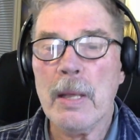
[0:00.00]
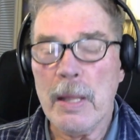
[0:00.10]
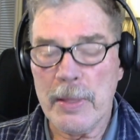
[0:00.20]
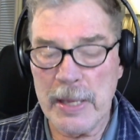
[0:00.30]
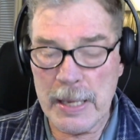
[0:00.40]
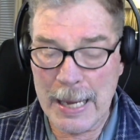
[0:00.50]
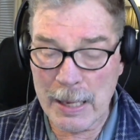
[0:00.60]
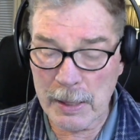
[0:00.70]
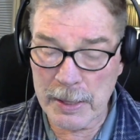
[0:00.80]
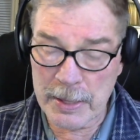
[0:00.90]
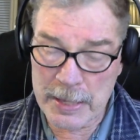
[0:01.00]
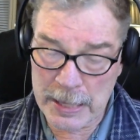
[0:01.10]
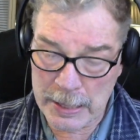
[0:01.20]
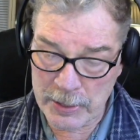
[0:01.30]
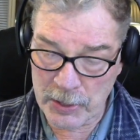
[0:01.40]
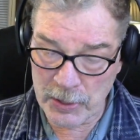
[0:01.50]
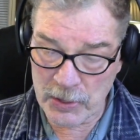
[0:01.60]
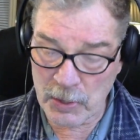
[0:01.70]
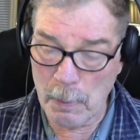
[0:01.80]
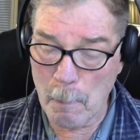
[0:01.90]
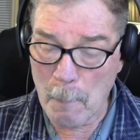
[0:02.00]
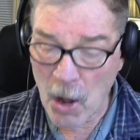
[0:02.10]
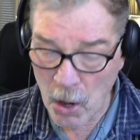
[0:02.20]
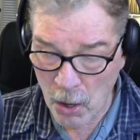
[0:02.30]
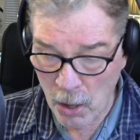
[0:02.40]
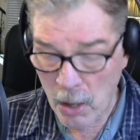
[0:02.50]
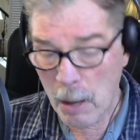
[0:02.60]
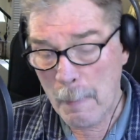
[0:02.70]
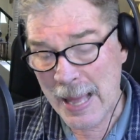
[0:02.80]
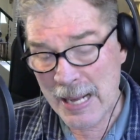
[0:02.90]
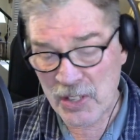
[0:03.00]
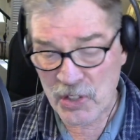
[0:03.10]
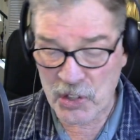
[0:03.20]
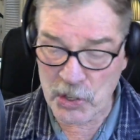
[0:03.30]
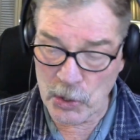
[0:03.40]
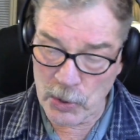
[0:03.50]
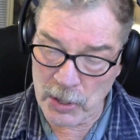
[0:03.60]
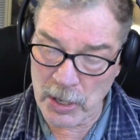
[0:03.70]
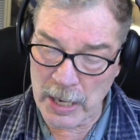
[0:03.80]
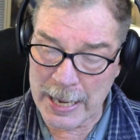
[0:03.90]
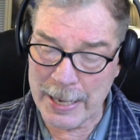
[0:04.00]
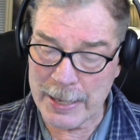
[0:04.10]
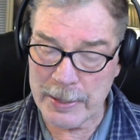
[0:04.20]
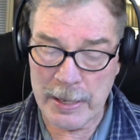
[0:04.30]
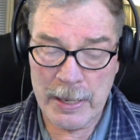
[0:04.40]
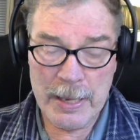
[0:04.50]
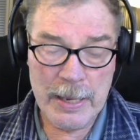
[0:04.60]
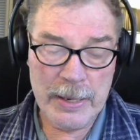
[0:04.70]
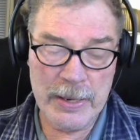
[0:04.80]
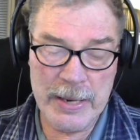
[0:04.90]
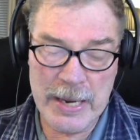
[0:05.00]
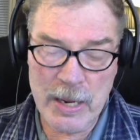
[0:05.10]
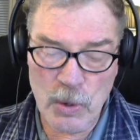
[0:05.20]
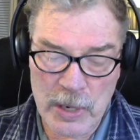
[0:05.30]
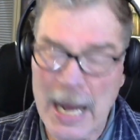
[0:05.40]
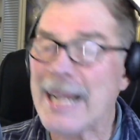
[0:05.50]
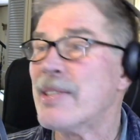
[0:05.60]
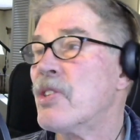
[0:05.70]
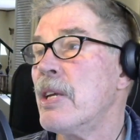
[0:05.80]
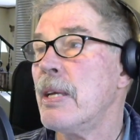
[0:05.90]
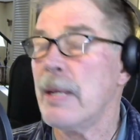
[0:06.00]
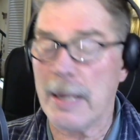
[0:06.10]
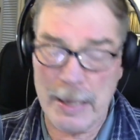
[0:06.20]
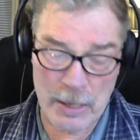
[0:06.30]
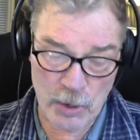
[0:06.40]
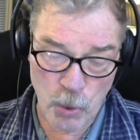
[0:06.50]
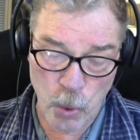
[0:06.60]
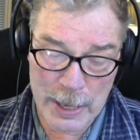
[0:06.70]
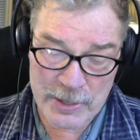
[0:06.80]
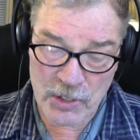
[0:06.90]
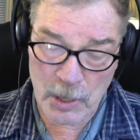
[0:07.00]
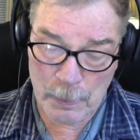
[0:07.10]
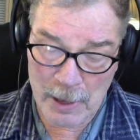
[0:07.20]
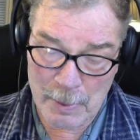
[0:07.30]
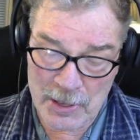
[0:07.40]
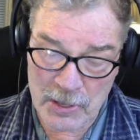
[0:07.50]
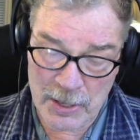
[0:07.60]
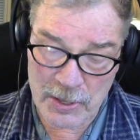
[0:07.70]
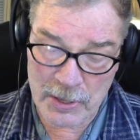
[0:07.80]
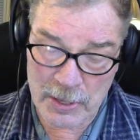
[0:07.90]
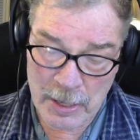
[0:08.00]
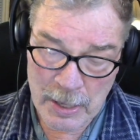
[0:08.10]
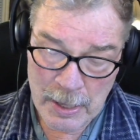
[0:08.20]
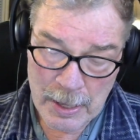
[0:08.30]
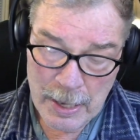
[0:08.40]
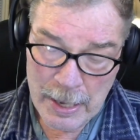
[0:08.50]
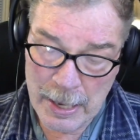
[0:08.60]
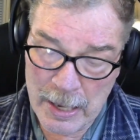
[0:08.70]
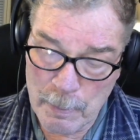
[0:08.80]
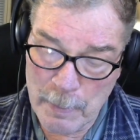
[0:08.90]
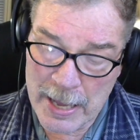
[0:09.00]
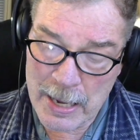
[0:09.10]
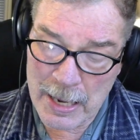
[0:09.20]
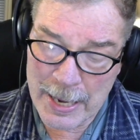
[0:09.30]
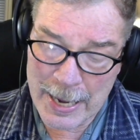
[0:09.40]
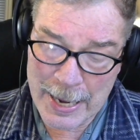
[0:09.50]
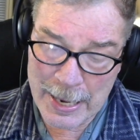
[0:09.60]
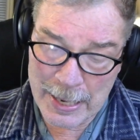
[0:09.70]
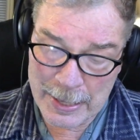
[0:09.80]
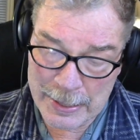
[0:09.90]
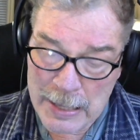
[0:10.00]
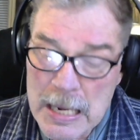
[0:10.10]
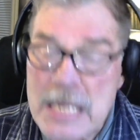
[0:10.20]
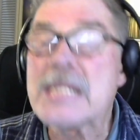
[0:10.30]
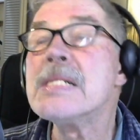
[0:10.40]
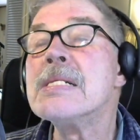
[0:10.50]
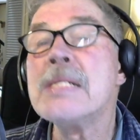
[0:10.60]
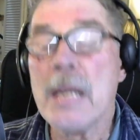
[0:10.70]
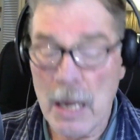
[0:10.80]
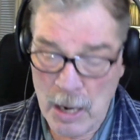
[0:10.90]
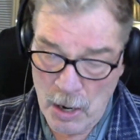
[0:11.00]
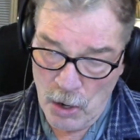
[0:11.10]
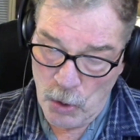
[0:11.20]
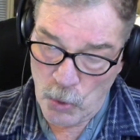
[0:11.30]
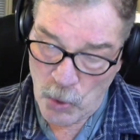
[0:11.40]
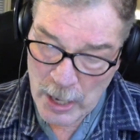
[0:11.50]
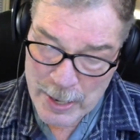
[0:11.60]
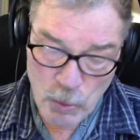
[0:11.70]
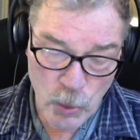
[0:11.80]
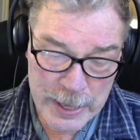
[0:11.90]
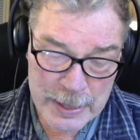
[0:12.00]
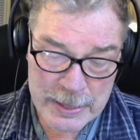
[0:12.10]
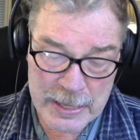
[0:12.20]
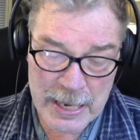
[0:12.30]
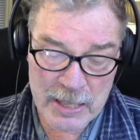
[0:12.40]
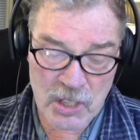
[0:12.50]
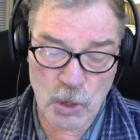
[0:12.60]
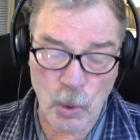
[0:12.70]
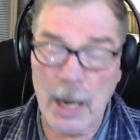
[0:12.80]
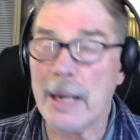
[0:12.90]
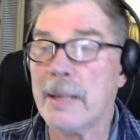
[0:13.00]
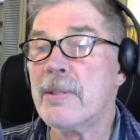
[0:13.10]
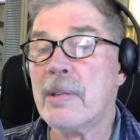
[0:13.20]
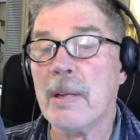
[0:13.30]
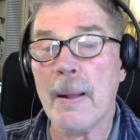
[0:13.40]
The Allen, Texas mall mass shooter had neo-Nazi and white supremacist, and may I add, right-wing death squads,